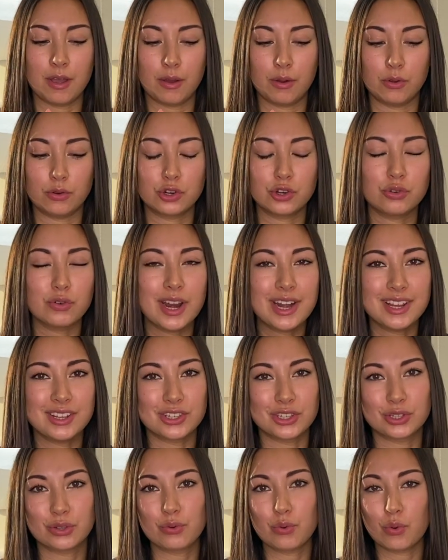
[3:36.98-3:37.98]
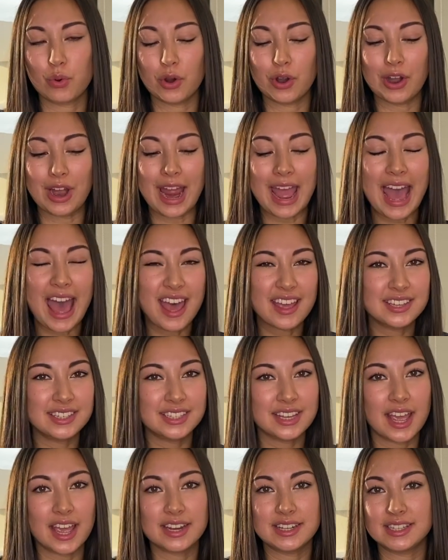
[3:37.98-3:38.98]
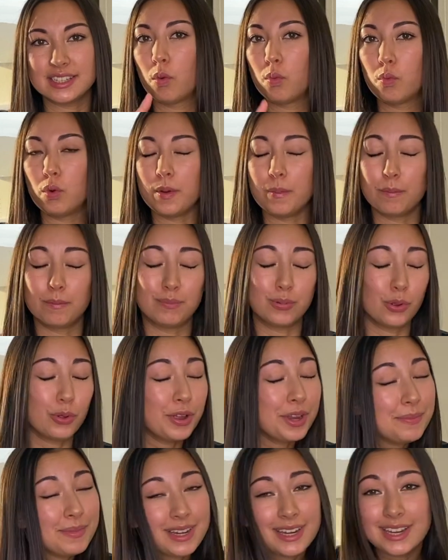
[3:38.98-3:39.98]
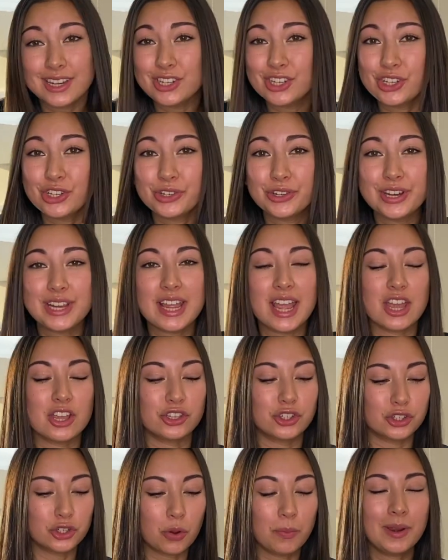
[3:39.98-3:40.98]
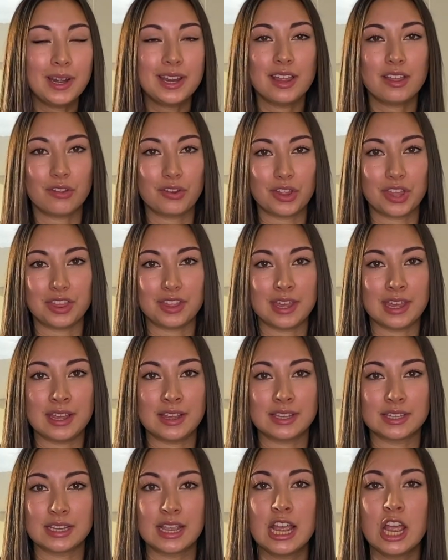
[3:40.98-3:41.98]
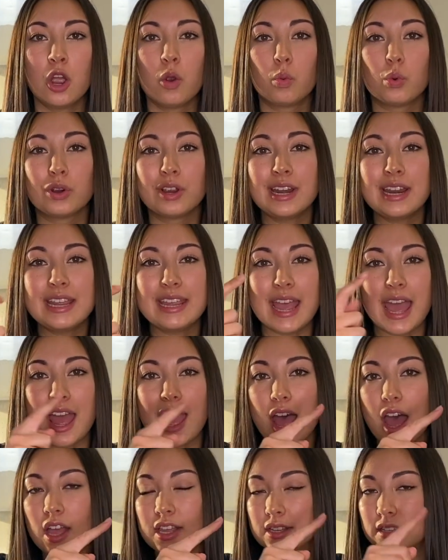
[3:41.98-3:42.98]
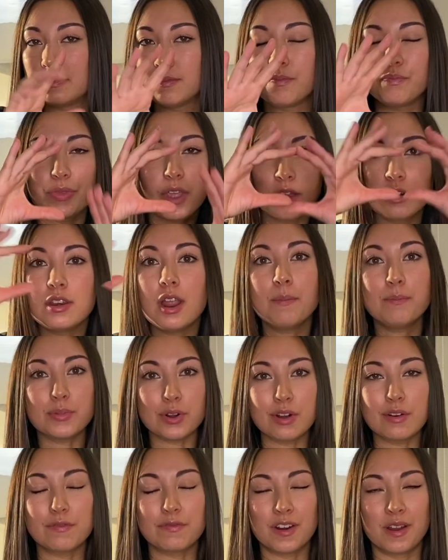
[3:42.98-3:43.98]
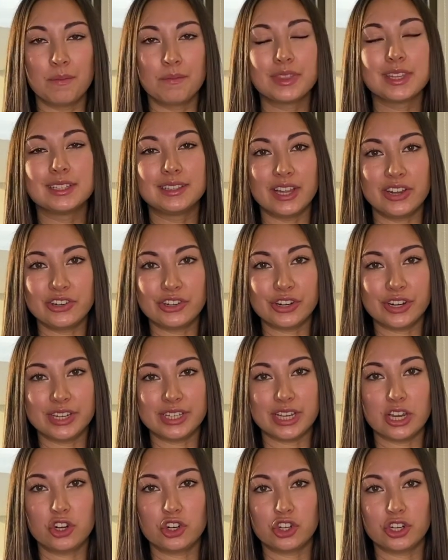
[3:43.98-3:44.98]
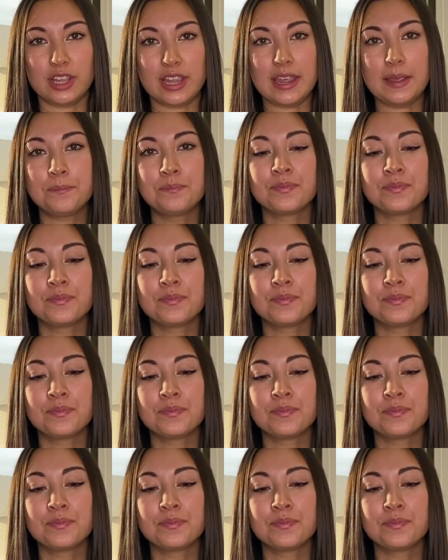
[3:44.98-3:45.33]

credit score, assets, employment history, so many other things, we're gonna get a number from the lender essentially.